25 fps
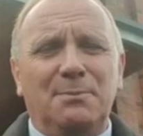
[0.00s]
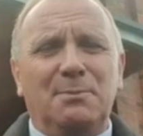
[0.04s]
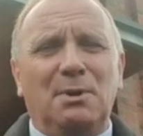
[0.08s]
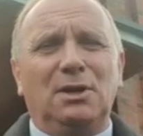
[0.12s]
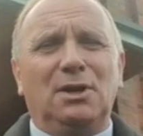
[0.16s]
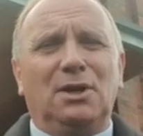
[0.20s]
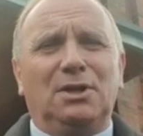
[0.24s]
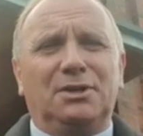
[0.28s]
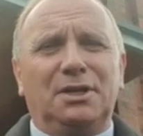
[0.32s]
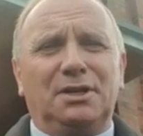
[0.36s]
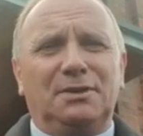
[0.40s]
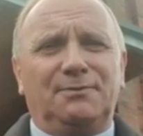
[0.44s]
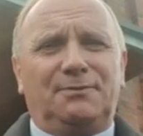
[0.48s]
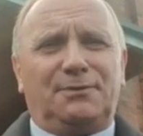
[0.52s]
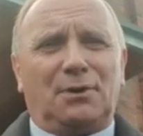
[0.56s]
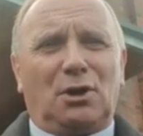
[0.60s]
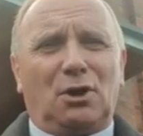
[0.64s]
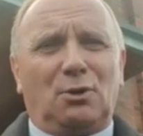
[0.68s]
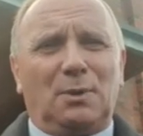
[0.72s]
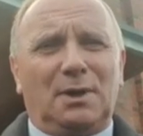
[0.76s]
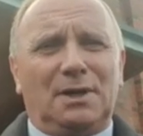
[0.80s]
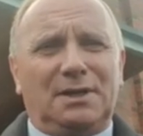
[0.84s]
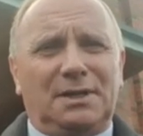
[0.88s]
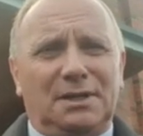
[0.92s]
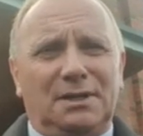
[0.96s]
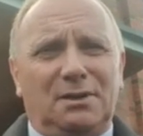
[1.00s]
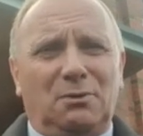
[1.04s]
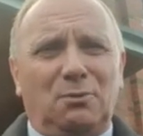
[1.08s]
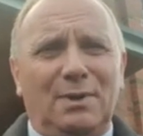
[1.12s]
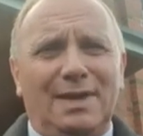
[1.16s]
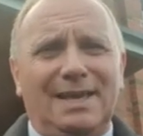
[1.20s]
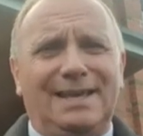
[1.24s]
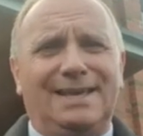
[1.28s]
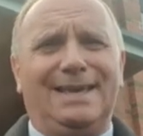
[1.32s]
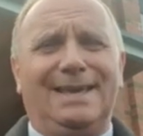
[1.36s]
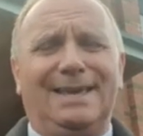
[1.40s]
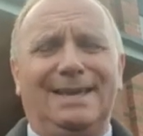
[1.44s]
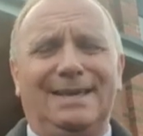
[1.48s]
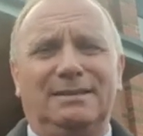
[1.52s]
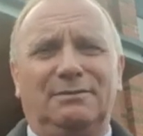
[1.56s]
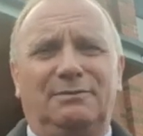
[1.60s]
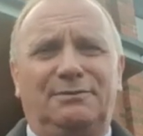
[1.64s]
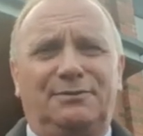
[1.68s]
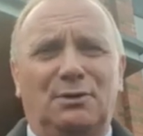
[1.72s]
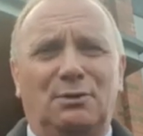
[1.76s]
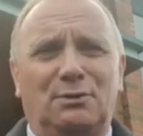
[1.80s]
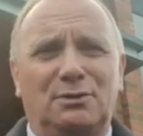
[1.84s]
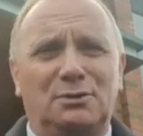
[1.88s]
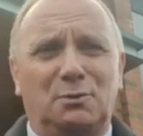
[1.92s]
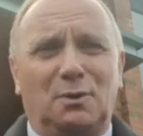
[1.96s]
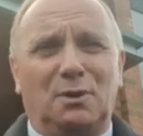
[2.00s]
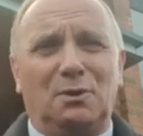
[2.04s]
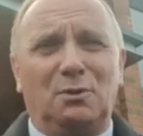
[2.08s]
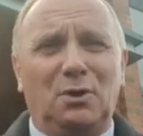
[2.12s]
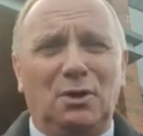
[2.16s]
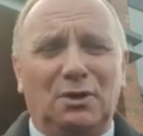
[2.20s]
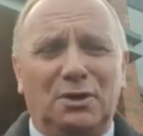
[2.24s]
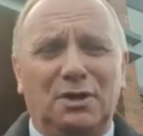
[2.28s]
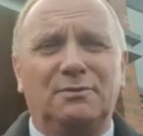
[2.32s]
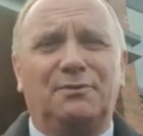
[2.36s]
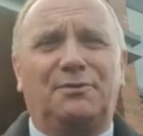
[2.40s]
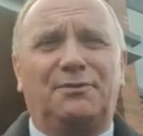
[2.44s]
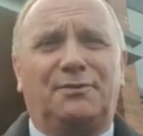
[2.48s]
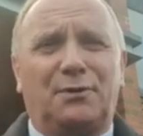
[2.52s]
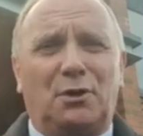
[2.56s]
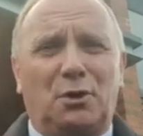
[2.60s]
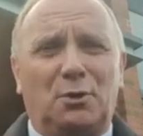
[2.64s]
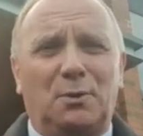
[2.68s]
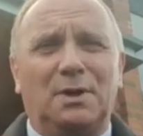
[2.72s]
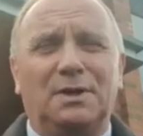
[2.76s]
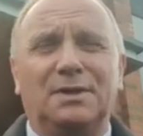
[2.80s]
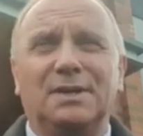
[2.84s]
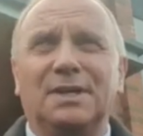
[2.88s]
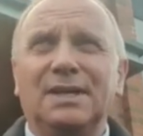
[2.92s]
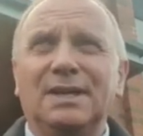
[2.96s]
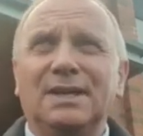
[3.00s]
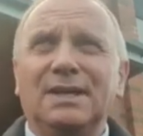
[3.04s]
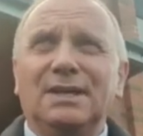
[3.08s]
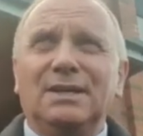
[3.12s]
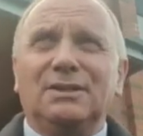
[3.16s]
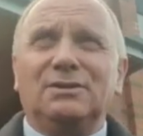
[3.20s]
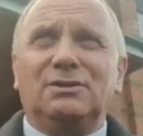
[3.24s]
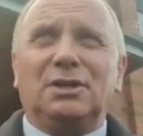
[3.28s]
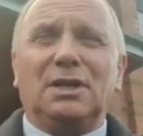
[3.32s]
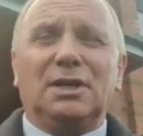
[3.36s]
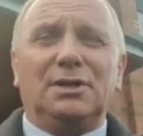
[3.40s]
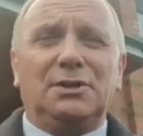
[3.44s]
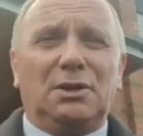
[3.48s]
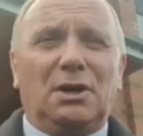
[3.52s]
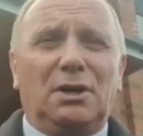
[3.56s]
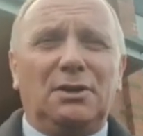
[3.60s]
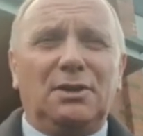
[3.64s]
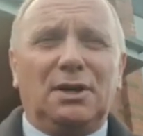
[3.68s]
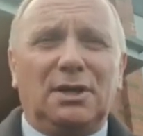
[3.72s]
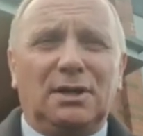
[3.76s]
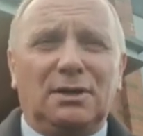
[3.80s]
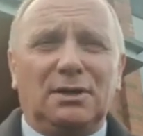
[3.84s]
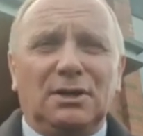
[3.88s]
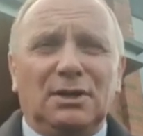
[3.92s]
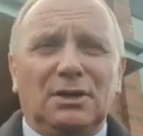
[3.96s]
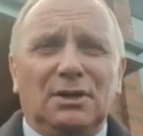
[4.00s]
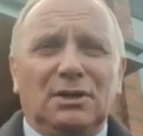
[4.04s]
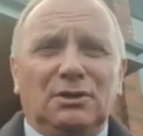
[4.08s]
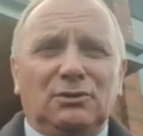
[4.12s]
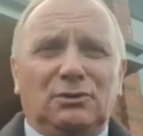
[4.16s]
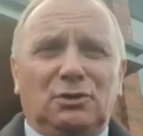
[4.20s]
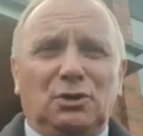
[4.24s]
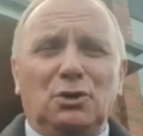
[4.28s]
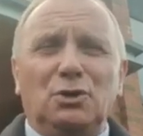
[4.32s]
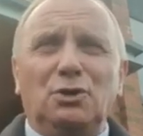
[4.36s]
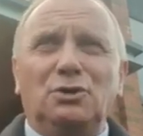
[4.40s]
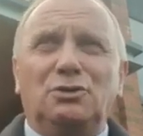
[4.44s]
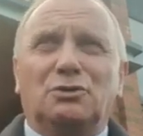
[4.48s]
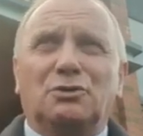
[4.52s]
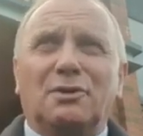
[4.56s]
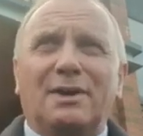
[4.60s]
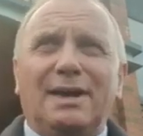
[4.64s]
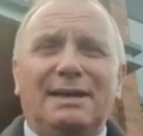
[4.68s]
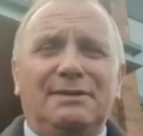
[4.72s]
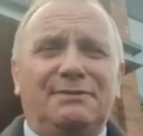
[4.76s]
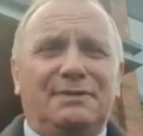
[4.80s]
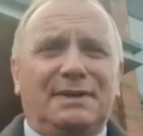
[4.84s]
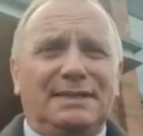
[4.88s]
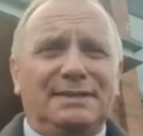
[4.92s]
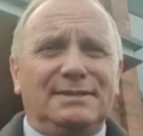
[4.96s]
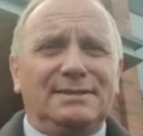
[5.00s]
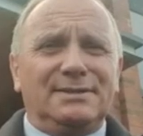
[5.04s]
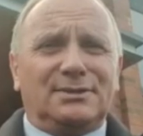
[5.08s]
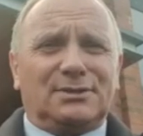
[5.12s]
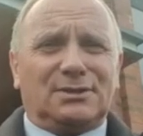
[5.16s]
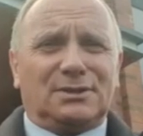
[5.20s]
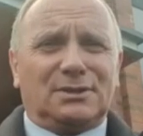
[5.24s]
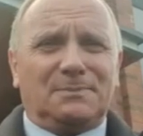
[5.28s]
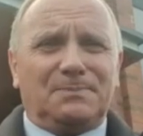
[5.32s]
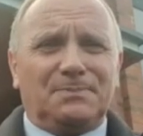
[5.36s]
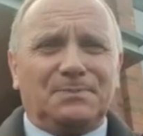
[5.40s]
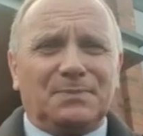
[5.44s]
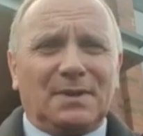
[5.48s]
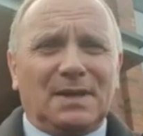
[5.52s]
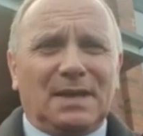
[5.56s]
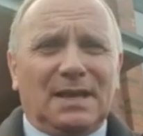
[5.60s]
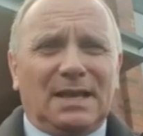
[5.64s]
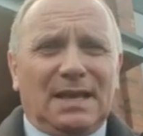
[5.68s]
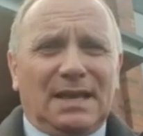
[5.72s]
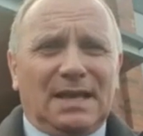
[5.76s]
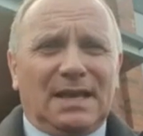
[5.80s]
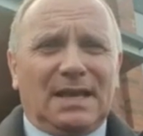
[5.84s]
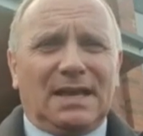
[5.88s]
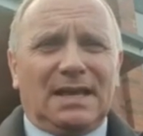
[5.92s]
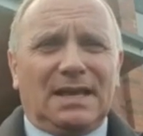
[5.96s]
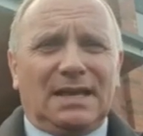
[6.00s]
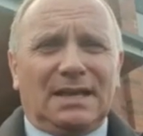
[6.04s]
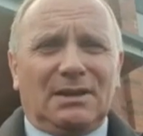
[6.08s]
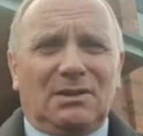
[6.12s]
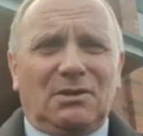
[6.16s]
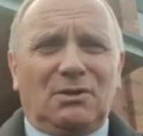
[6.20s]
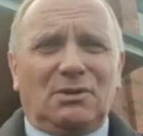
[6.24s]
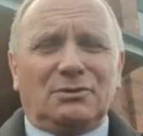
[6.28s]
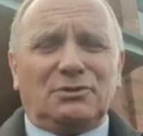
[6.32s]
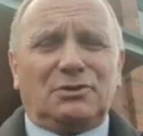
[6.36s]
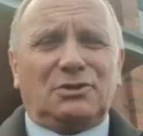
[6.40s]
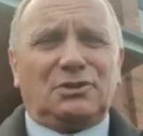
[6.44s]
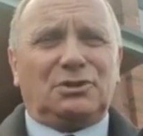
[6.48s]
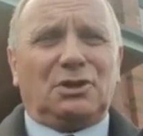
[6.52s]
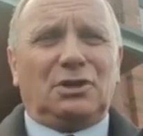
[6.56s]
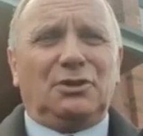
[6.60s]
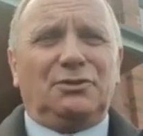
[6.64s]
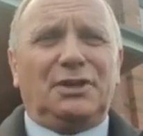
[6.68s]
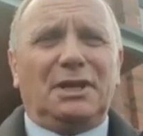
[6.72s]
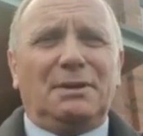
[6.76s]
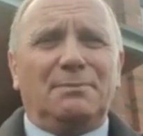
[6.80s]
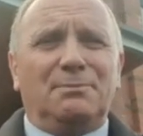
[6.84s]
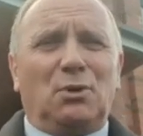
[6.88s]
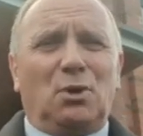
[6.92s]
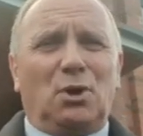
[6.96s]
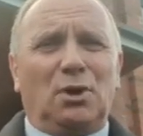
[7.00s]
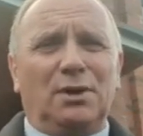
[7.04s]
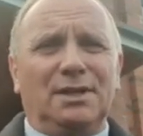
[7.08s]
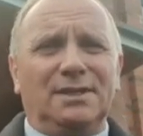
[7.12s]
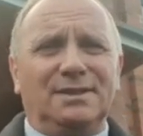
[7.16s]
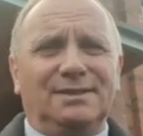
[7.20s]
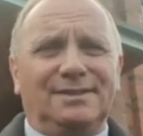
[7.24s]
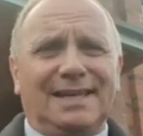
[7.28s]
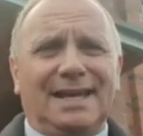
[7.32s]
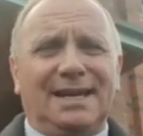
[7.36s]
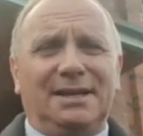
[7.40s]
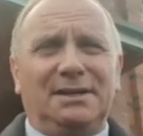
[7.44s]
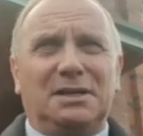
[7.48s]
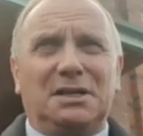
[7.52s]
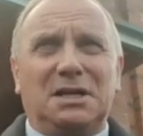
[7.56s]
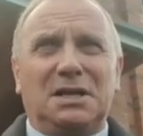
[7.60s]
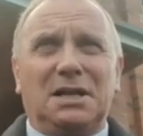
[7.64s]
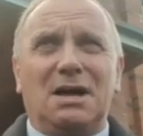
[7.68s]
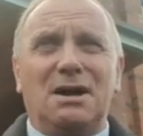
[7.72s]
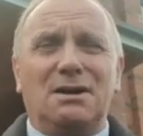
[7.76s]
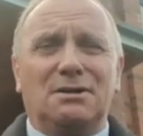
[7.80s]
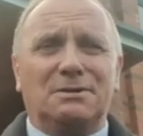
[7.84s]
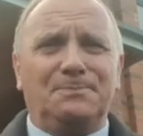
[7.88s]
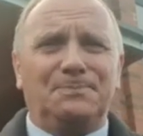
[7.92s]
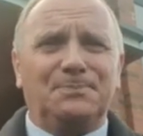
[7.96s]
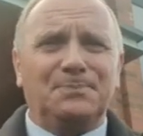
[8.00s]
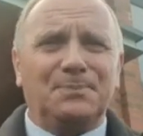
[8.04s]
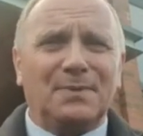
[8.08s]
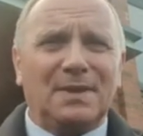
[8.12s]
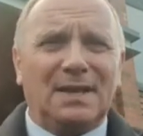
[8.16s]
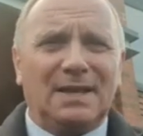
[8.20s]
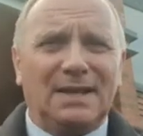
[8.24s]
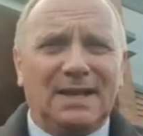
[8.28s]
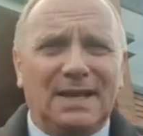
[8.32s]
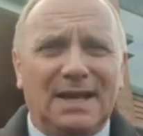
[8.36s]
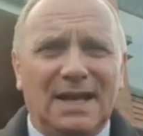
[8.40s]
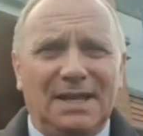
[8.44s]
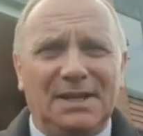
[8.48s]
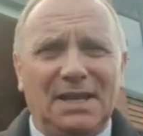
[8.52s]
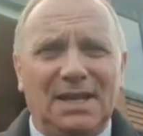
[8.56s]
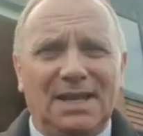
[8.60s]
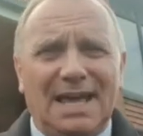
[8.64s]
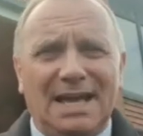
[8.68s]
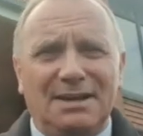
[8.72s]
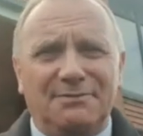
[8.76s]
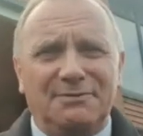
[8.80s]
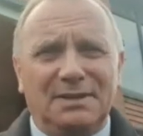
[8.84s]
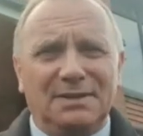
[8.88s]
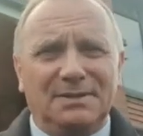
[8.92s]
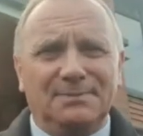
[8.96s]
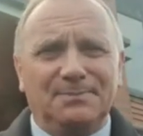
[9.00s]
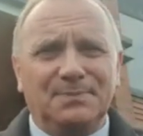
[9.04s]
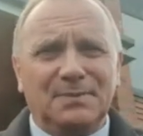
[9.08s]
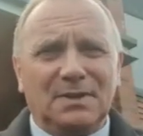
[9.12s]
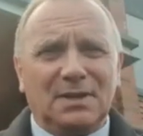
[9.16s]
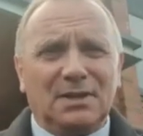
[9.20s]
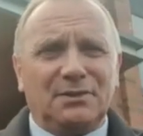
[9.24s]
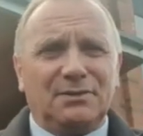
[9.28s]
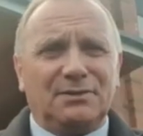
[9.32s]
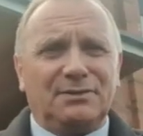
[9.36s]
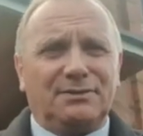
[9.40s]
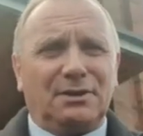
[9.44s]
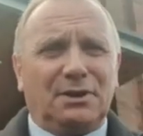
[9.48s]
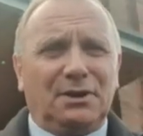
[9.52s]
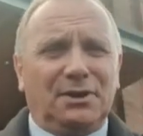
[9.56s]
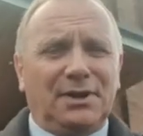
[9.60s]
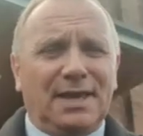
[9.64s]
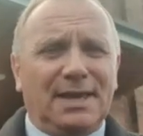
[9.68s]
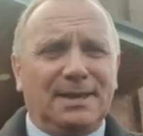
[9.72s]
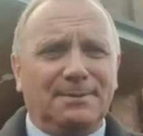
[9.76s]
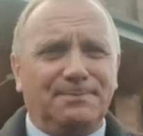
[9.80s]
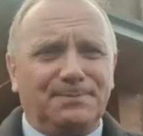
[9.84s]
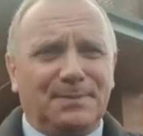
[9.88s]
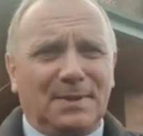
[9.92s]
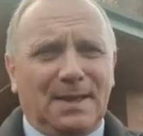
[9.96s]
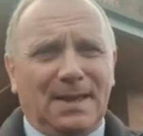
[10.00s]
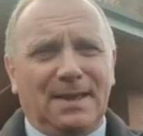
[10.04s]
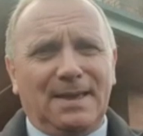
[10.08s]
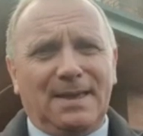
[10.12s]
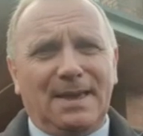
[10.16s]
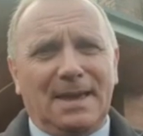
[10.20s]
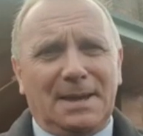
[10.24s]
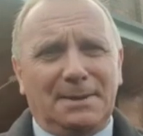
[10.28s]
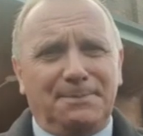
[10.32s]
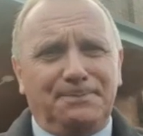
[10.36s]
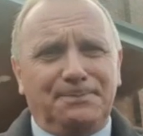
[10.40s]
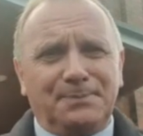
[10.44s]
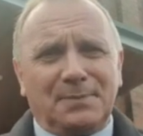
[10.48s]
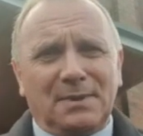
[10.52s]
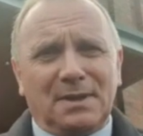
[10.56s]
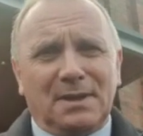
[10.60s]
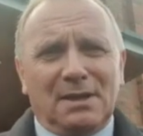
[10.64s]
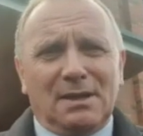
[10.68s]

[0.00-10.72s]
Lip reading: we're looking forward to the weekend, folks. We're looking forward to another two drive-ins on Sunday morning, 10 o'clock and 11:30 a.m.